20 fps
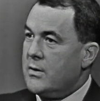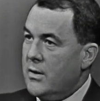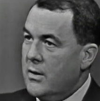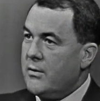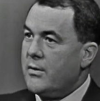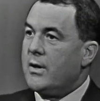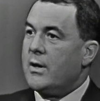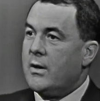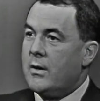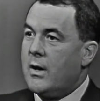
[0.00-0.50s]
No,
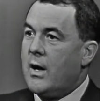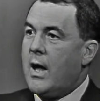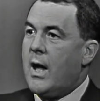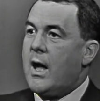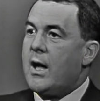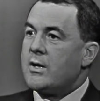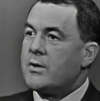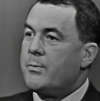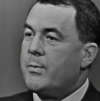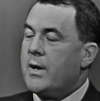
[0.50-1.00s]
there
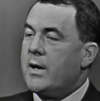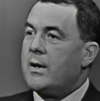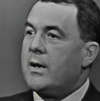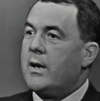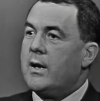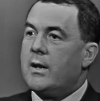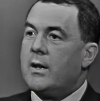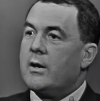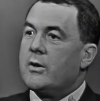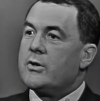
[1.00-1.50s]
has been,
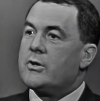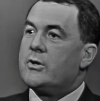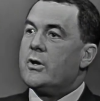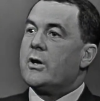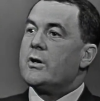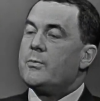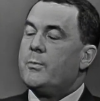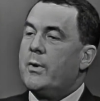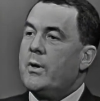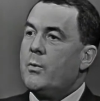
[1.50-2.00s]
and there's
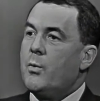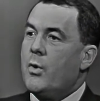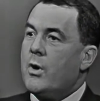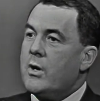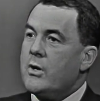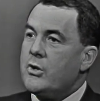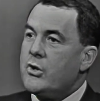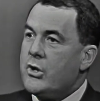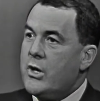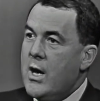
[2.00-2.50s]
just been
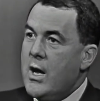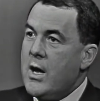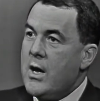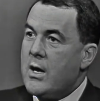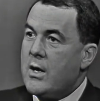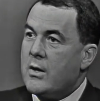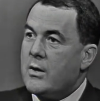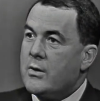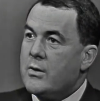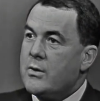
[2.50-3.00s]
one
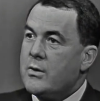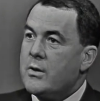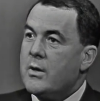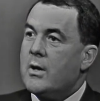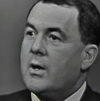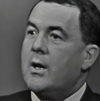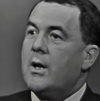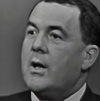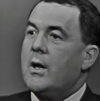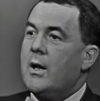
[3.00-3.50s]
change.
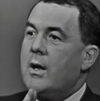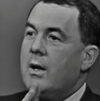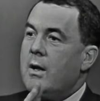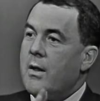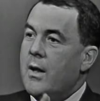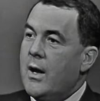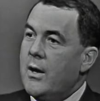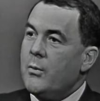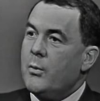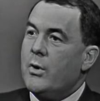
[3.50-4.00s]
And
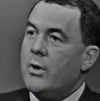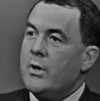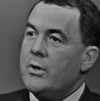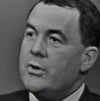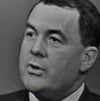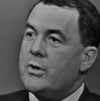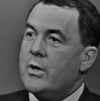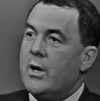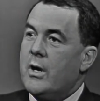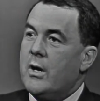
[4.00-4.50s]
that one
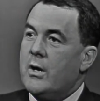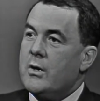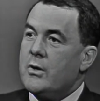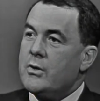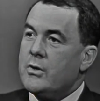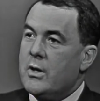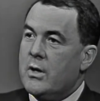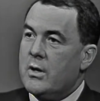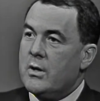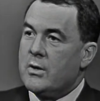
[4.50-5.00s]

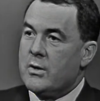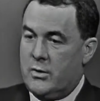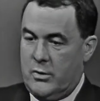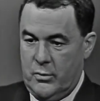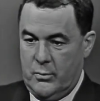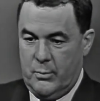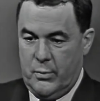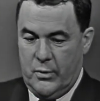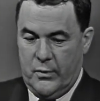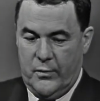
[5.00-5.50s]
change is
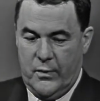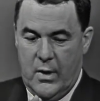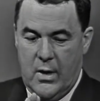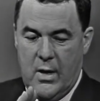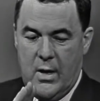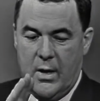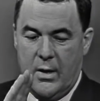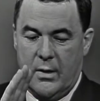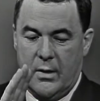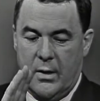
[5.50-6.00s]
to
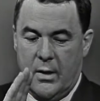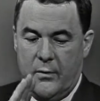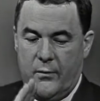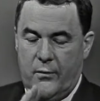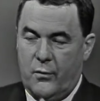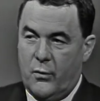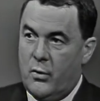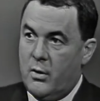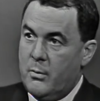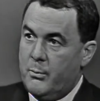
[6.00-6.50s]
provide that
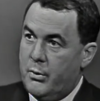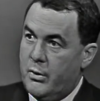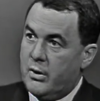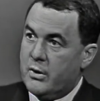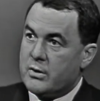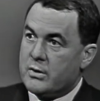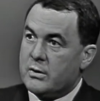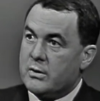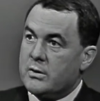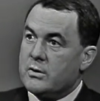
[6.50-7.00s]
four
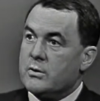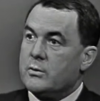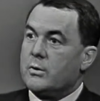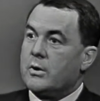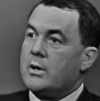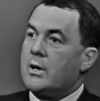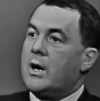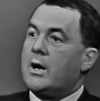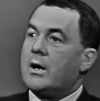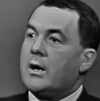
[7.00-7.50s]
persons who are
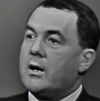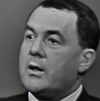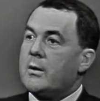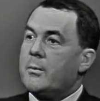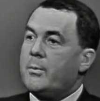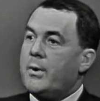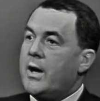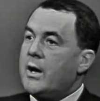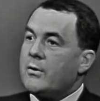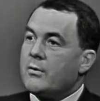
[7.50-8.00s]
not on the
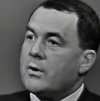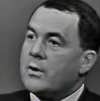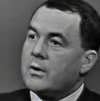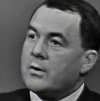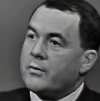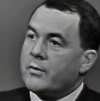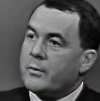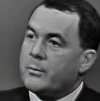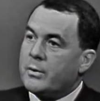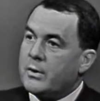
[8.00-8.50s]
payroll
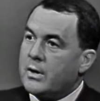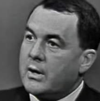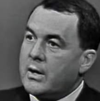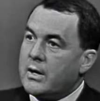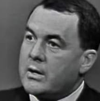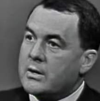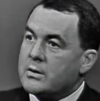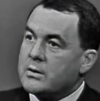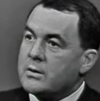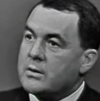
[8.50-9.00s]
of the
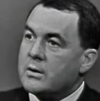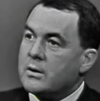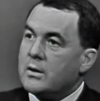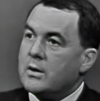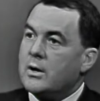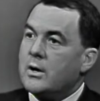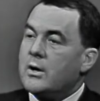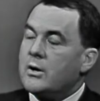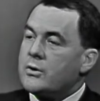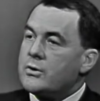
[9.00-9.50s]
police
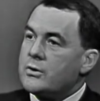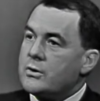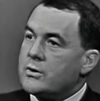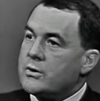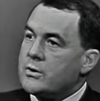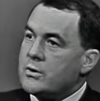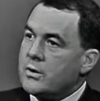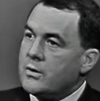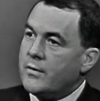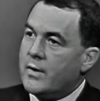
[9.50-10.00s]
should
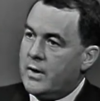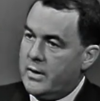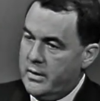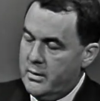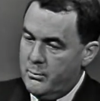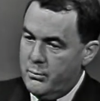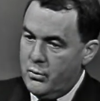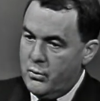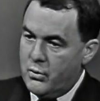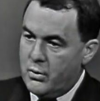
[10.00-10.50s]
serve on the
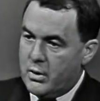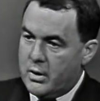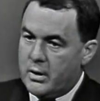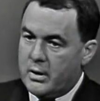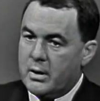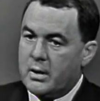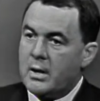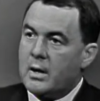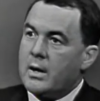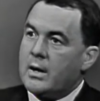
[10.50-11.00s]
board.
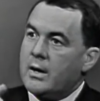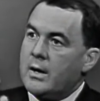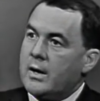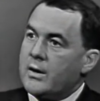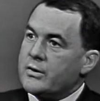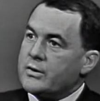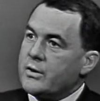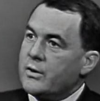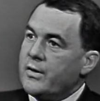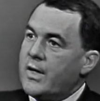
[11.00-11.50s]
And don't you see
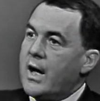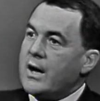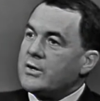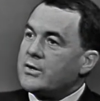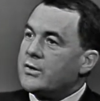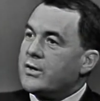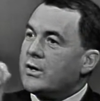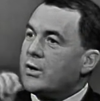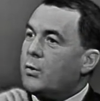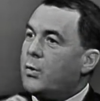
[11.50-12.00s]
that's so that's
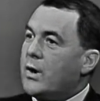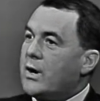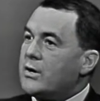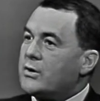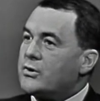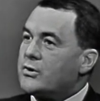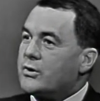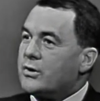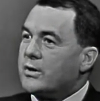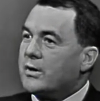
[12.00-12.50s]
the
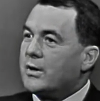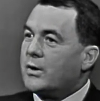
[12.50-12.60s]
question.